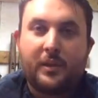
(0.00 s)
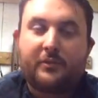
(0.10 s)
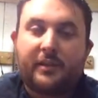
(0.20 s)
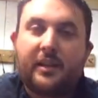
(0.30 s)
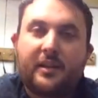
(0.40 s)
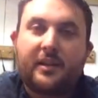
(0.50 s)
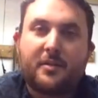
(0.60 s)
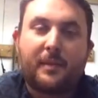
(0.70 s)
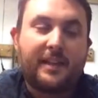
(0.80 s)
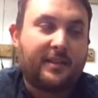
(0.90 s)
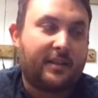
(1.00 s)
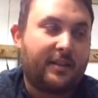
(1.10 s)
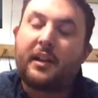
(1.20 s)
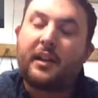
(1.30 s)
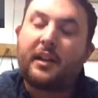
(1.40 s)
With regards to
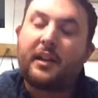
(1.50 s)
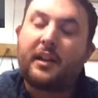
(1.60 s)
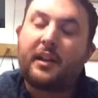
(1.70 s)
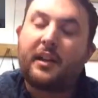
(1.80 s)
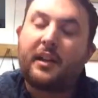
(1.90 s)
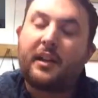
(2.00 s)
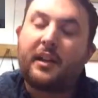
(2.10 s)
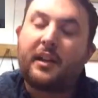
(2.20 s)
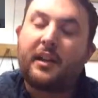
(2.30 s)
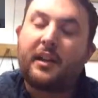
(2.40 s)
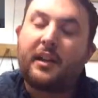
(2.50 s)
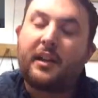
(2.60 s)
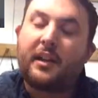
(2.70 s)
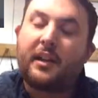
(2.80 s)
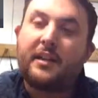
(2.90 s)
maintenance, um, if the
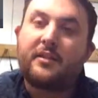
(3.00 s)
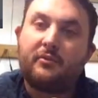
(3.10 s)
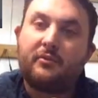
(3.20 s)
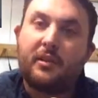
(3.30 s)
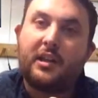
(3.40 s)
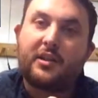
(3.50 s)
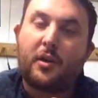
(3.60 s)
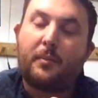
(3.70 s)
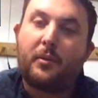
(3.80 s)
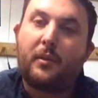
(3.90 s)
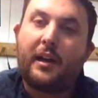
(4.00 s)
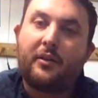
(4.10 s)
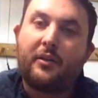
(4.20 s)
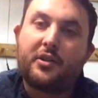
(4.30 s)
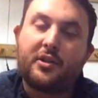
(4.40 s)
gun gets really sopping wet
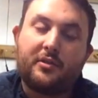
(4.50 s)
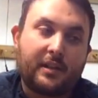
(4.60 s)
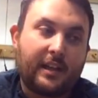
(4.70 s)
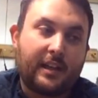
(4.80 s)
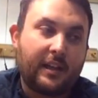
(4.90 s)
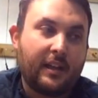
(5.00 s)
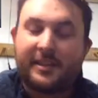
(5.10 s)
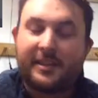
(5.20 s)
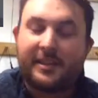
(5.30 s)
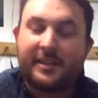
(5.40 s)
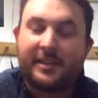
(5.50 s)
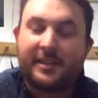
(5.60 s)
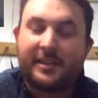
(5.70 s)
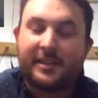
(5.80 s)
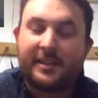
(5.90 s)
on a shoot day,
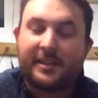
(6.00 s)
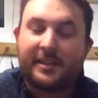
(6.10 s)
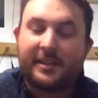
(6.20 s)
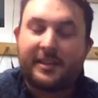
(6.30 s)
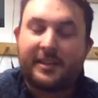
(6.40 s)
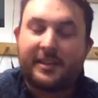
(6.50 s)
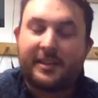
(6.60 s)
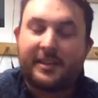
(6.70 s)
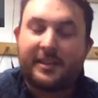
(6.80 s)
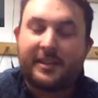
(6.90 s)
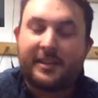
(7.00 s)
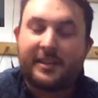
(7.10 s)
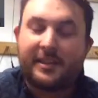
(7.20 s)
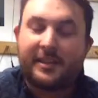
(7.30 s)
um, a lot of